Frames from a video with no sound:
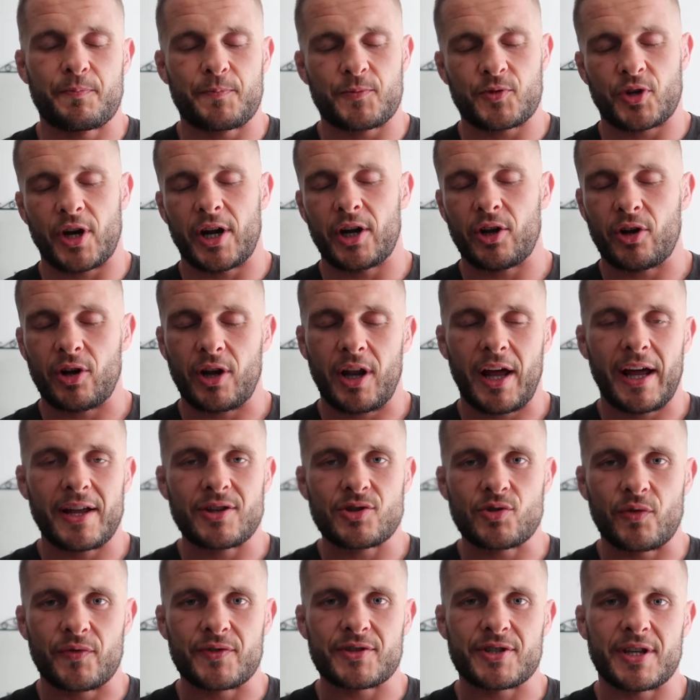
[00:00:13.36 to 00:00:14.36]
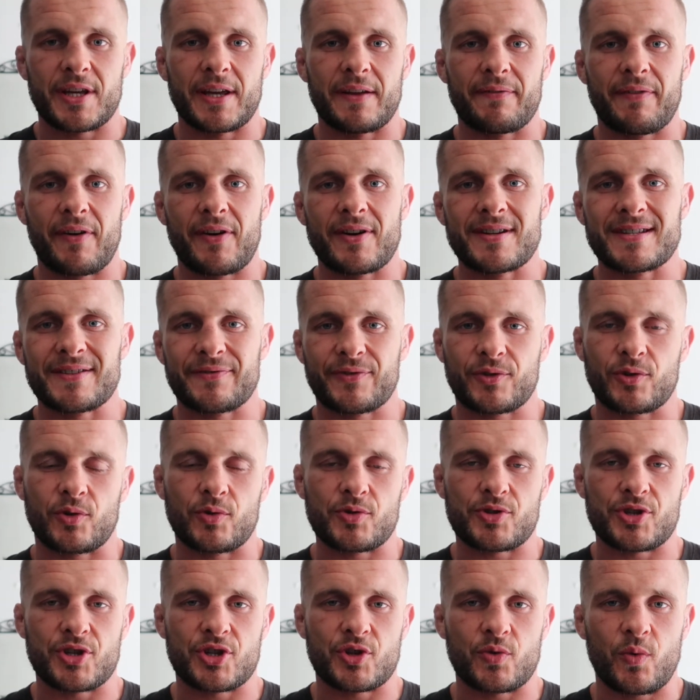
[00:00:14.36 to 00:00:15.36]
training online is obviously a very
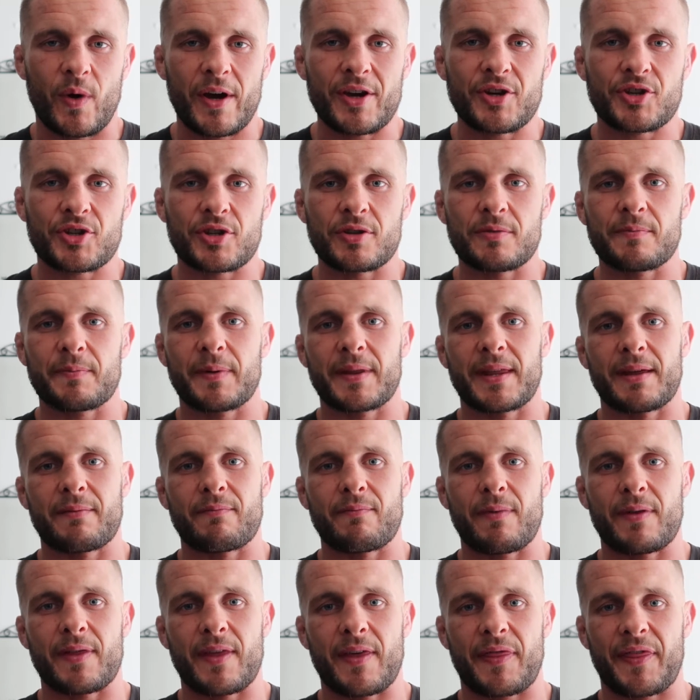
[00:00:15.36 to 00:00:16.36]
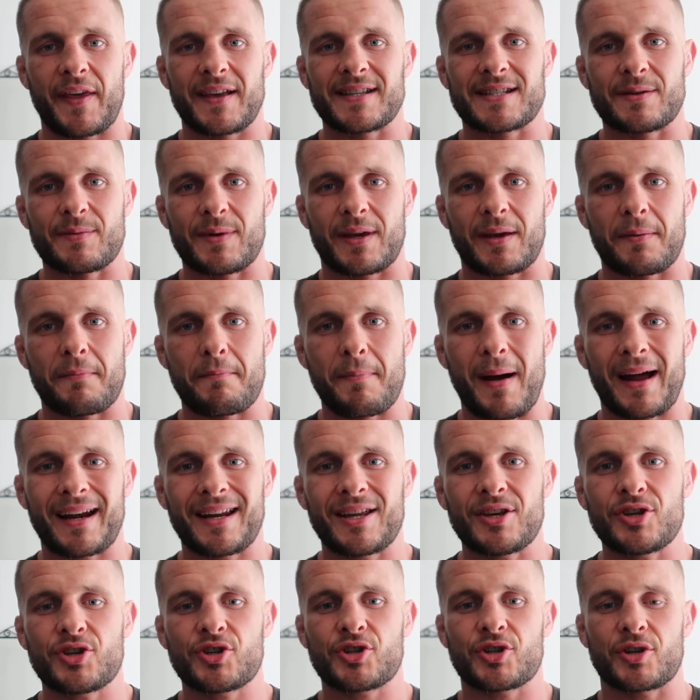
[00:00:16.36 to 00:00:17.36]
difficult situation, but then with the things that we can
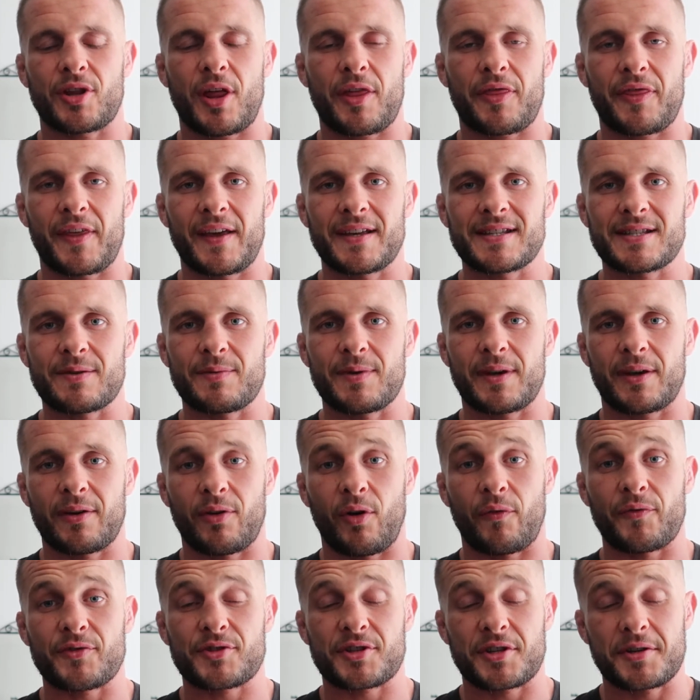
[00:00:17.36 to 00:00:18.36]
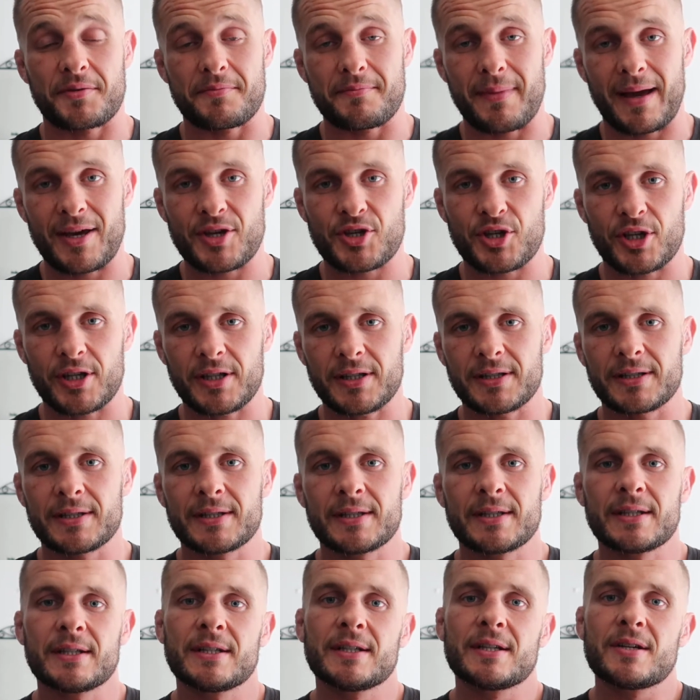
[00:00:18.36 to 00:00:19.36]
manage and the things that we can obviously measure,
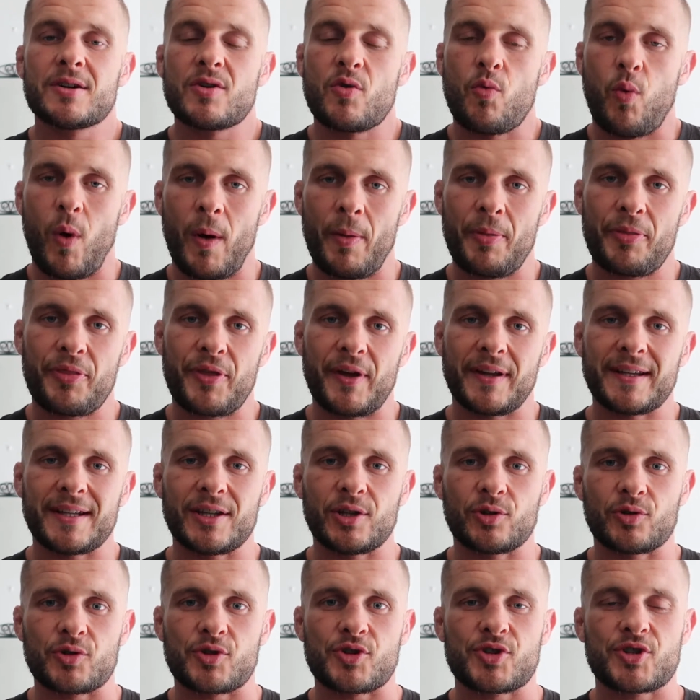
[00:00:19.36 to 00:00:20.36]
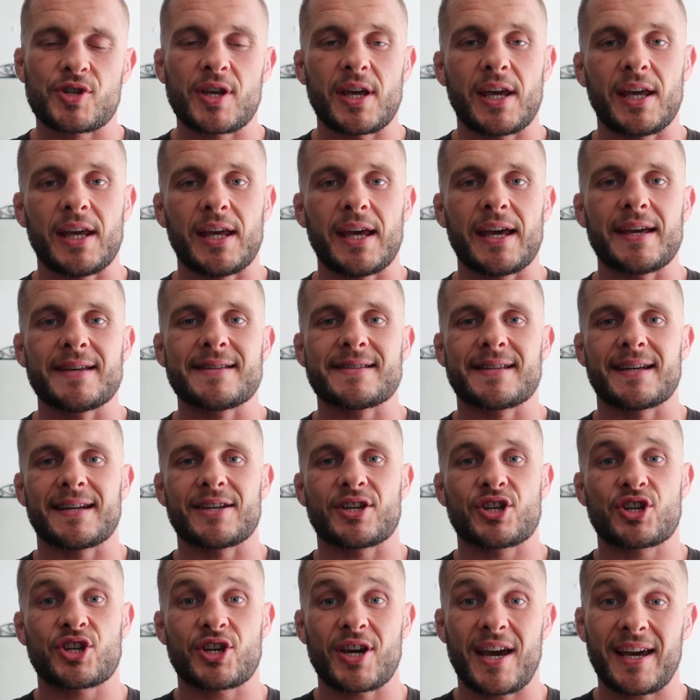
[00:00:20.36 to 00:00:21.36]
one thing that you'll see is a
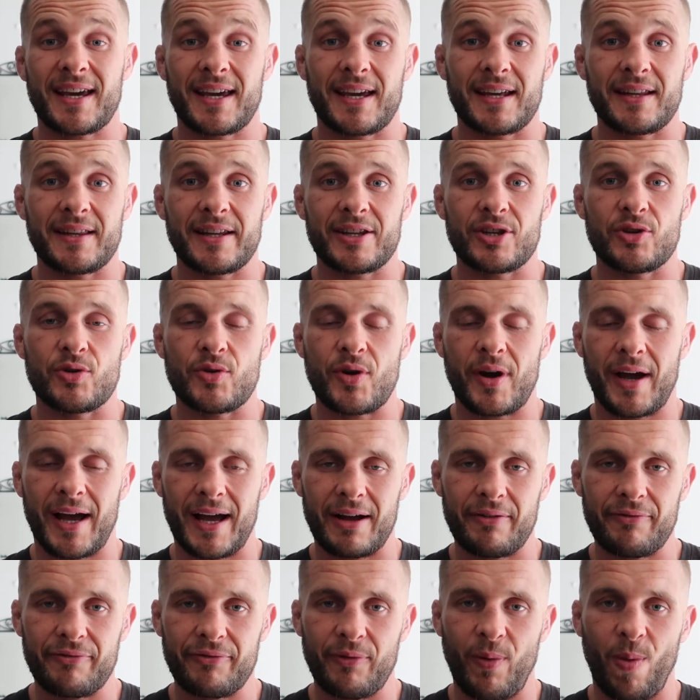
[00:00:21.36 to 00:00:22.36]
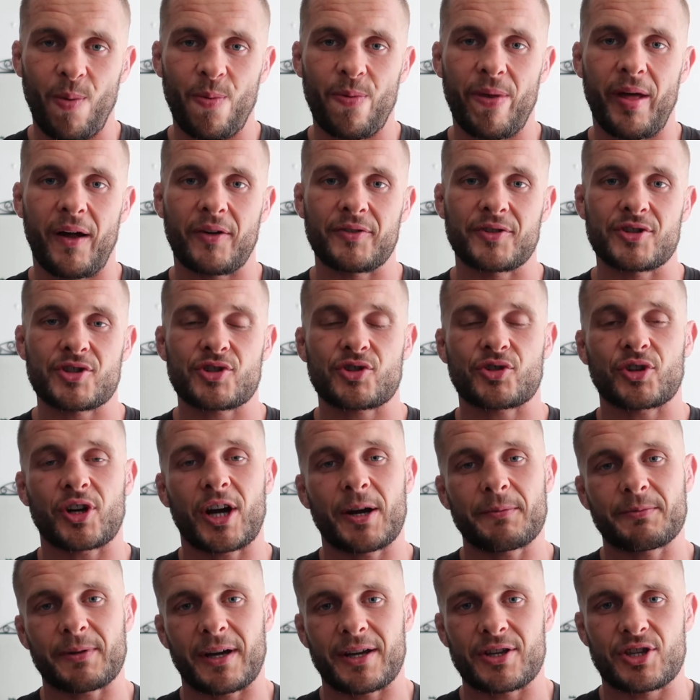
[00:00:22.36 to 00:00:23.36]
check-in that you have that I'll
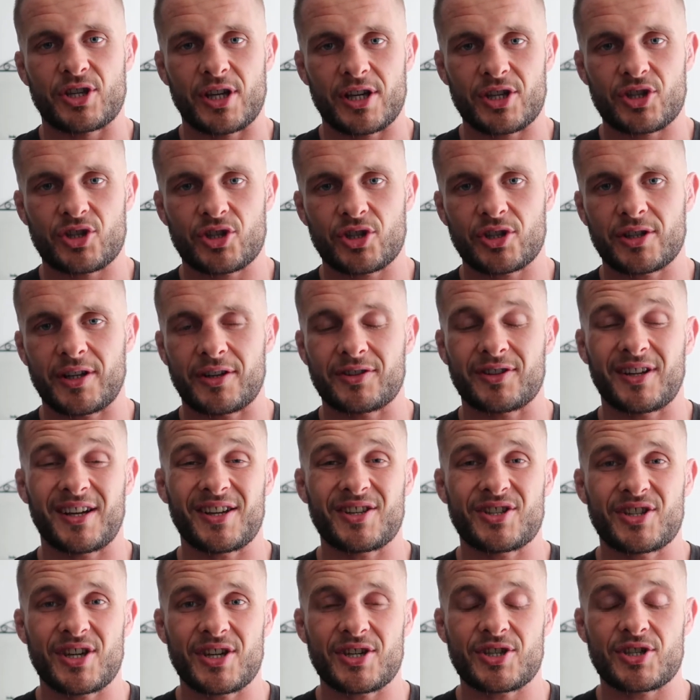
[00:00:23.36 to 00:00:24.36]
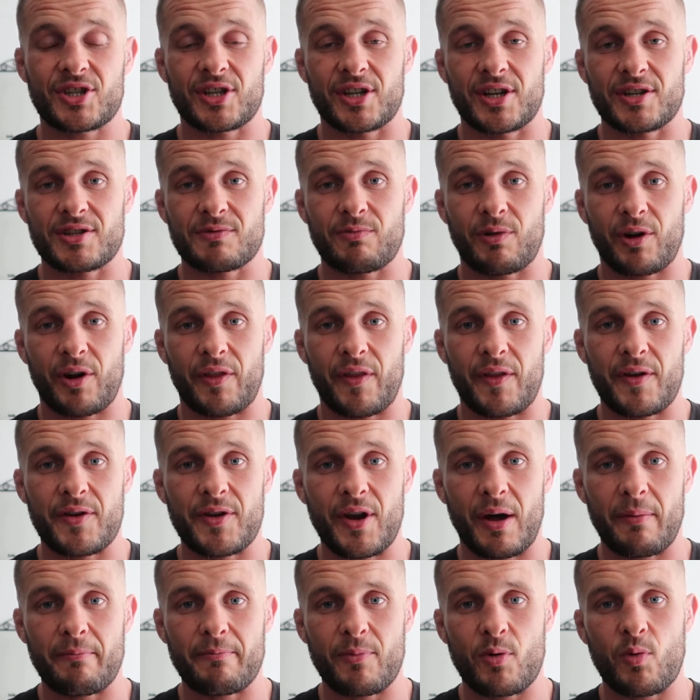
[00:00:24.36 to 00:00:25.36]
describe digestion. Now, digestion is one of the
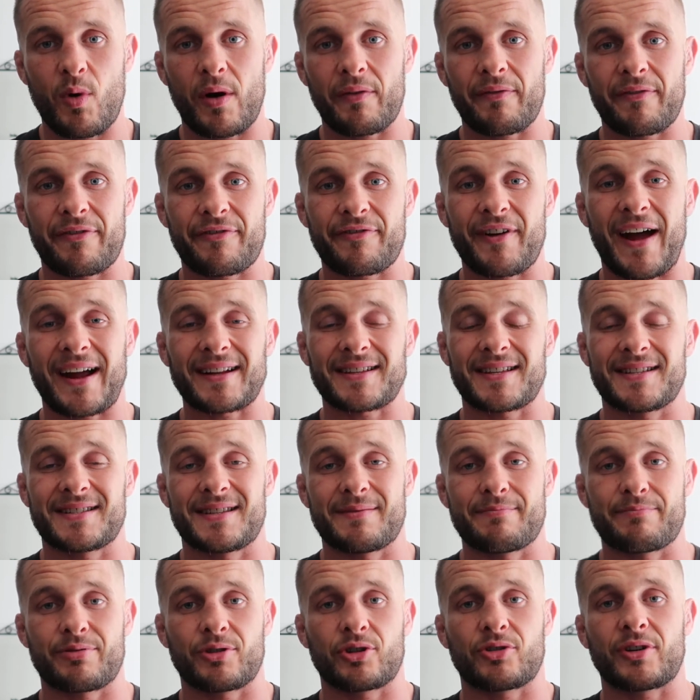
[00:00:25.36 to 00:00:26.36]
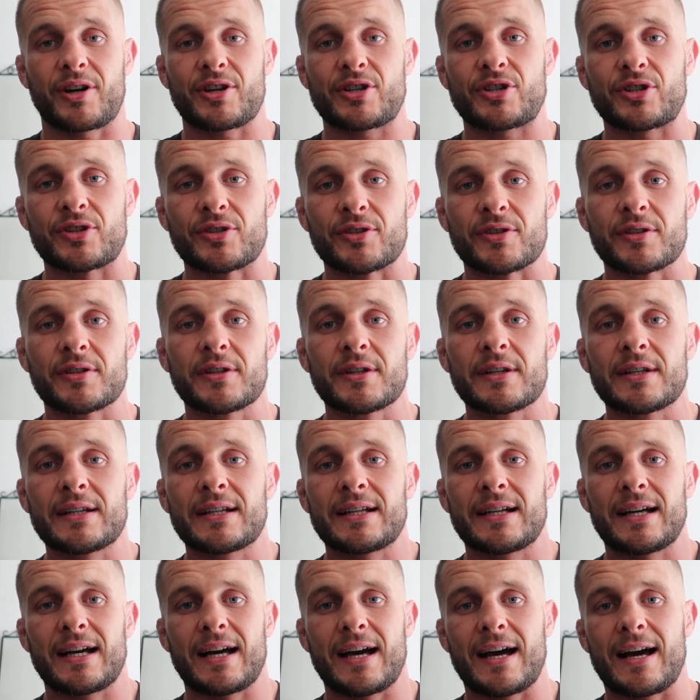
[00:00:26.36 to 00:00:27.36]
number one factors in progression.
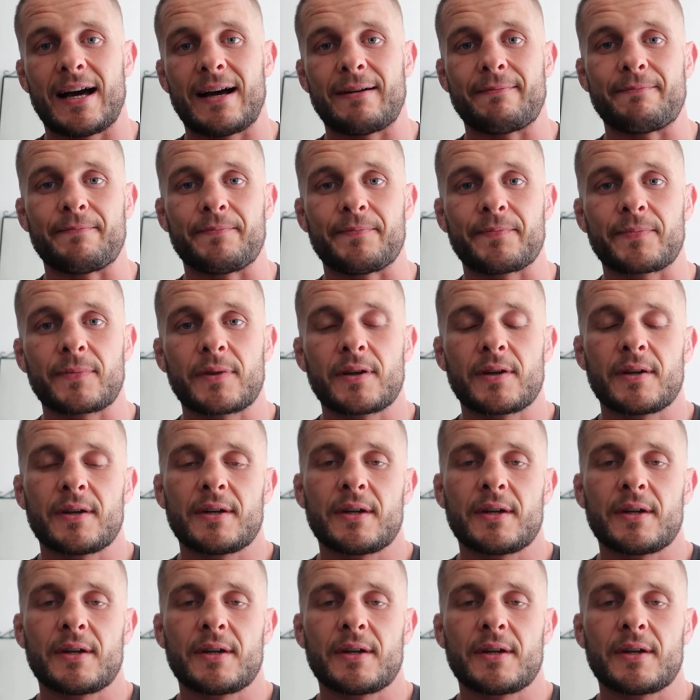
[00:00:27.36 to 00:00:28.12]
Um,